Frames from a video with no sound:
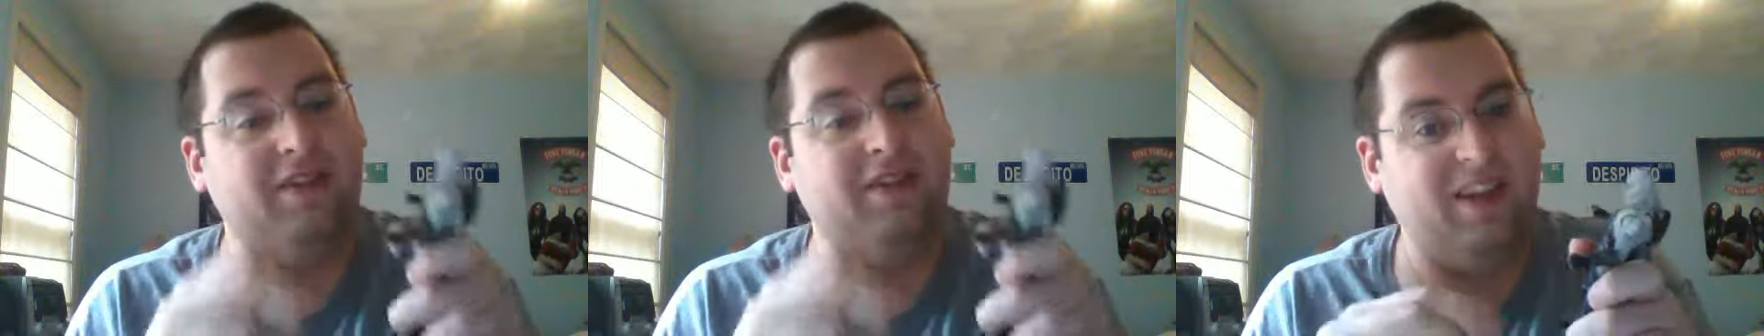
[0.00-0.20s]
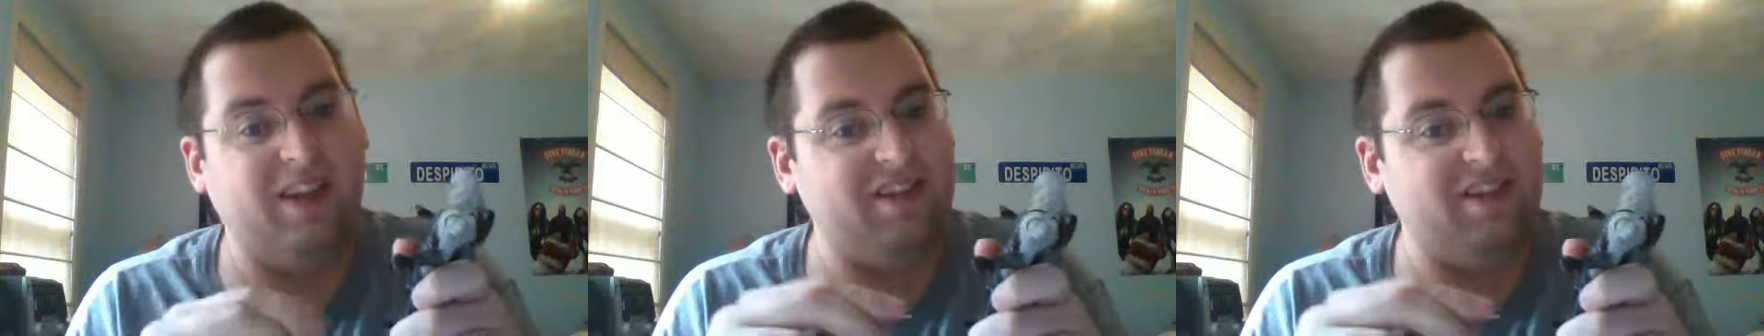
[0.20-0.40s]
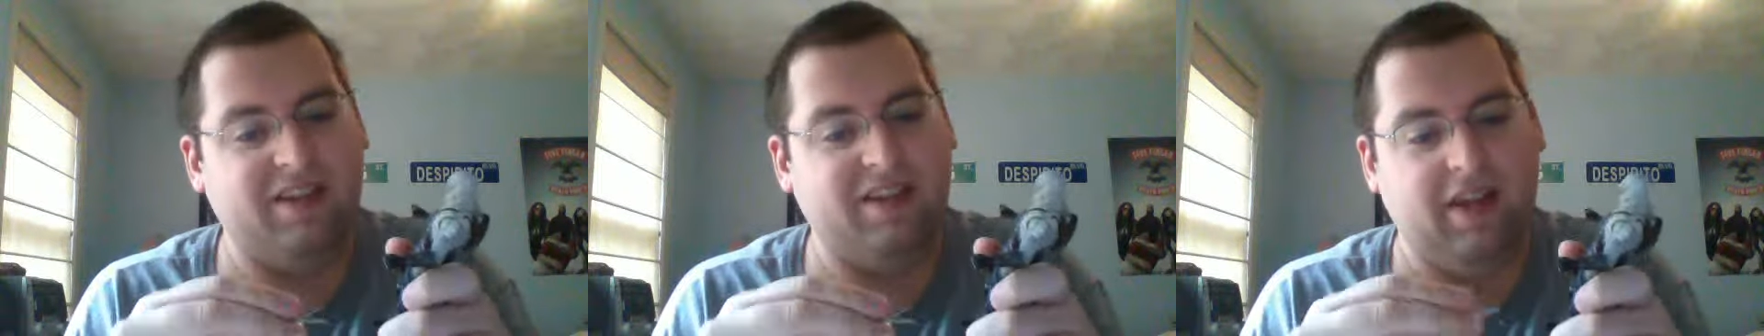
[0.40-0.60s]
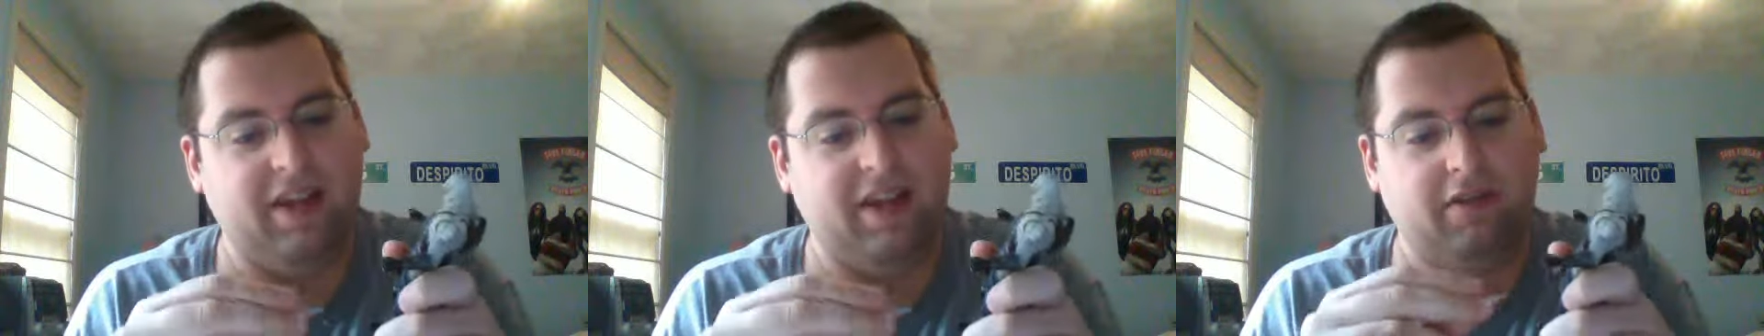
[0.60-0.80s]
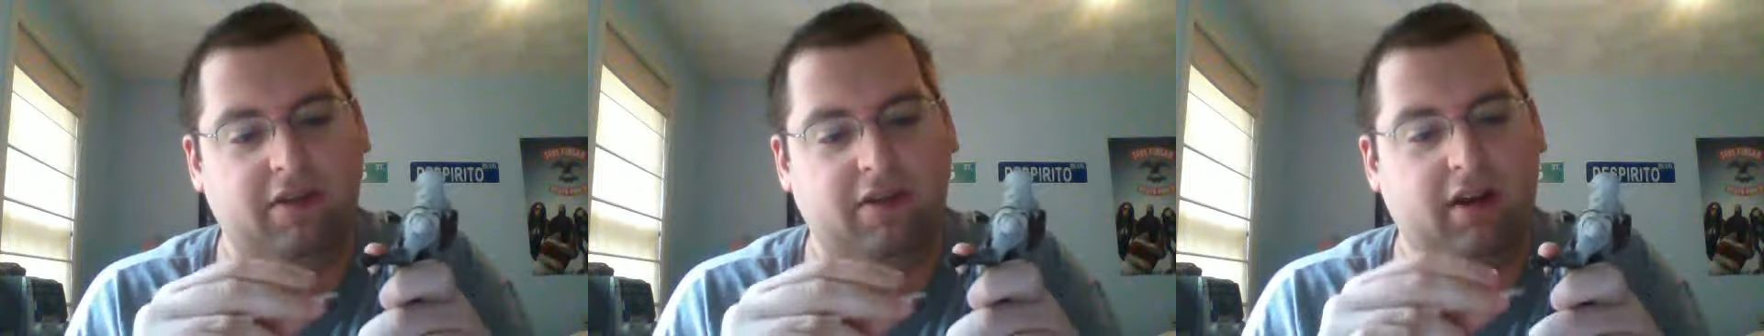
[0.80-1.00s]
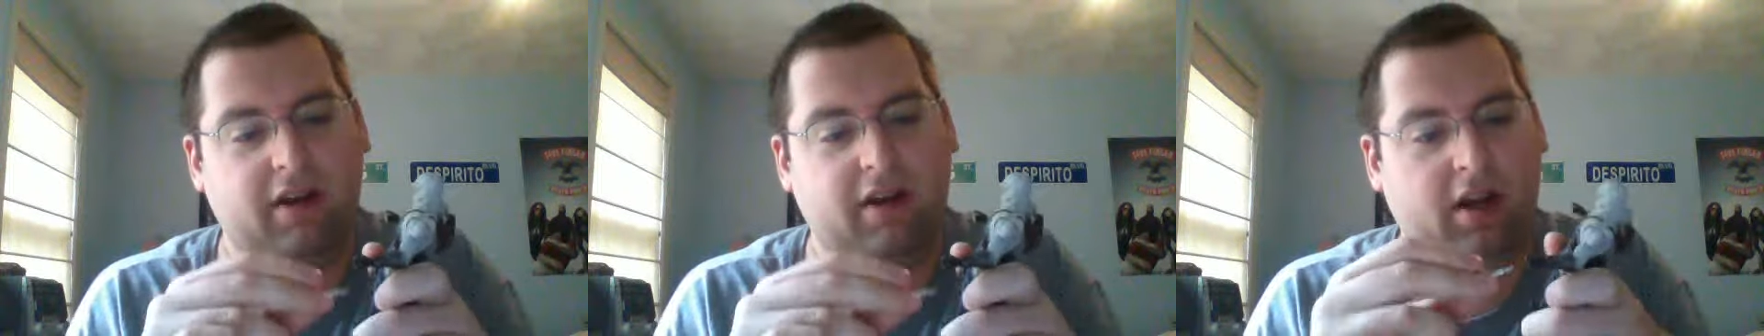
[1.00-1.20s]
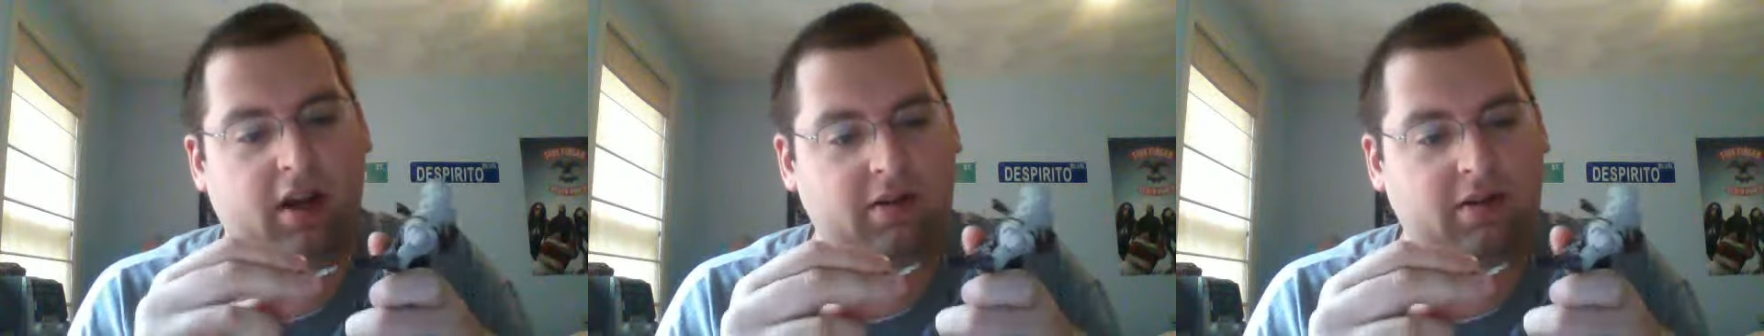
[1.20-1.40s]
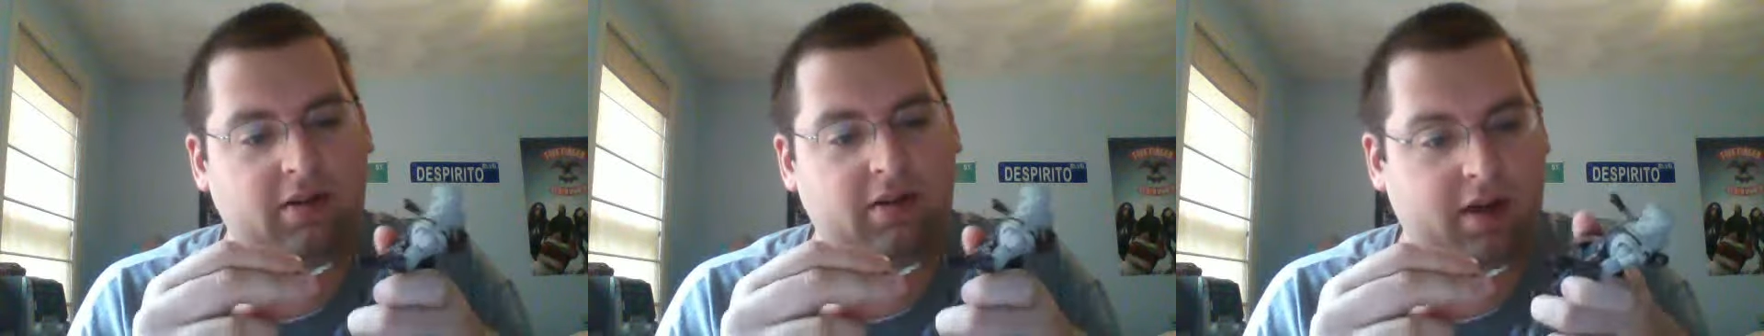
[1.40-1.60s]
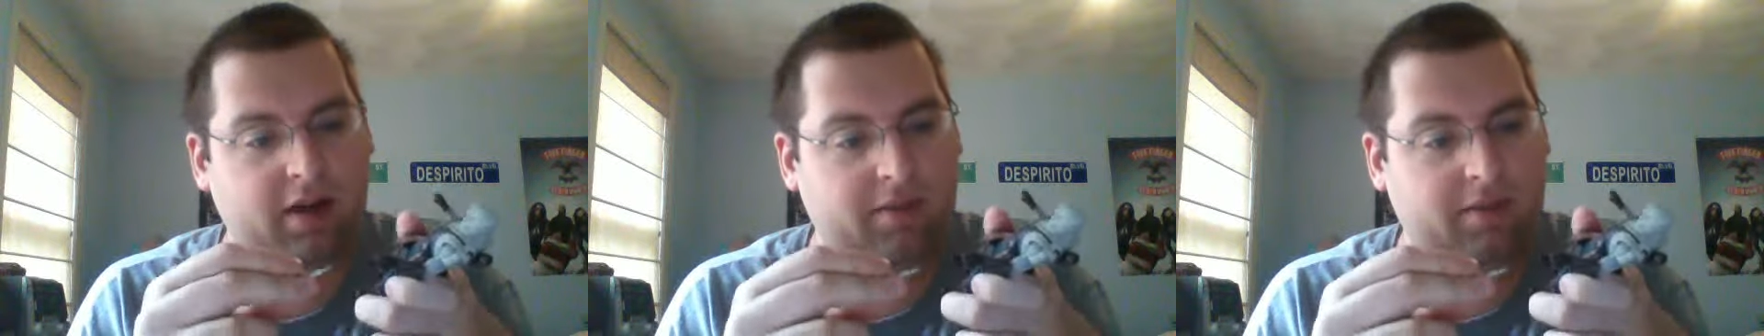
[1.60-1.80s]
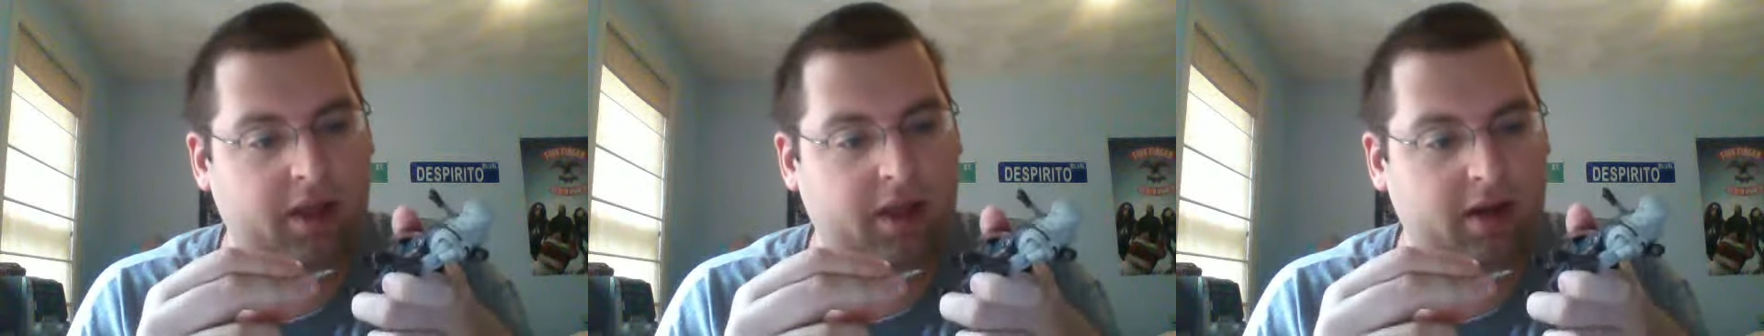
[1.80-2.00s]
he is an assassin and he needs a hidden
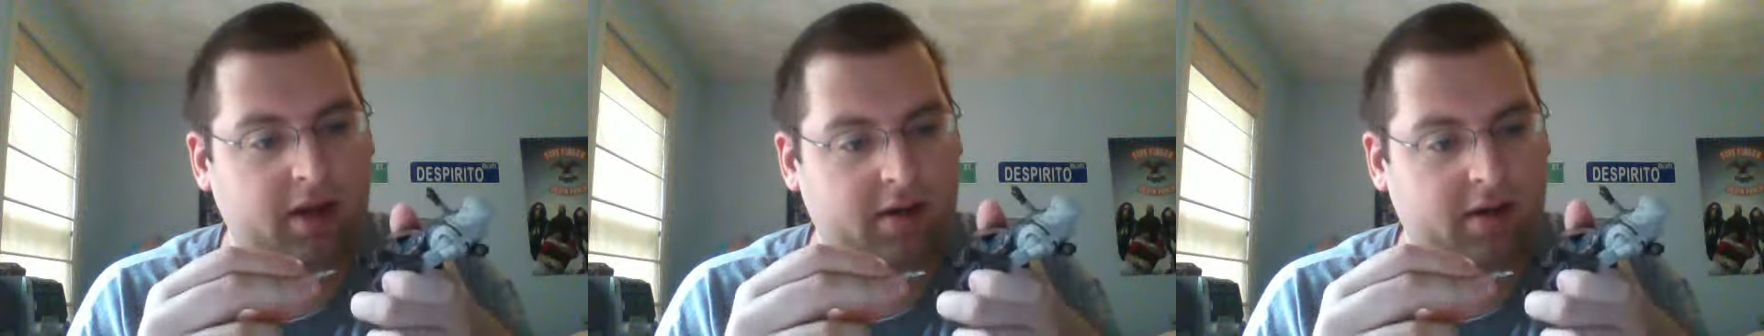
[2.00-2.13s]
blade,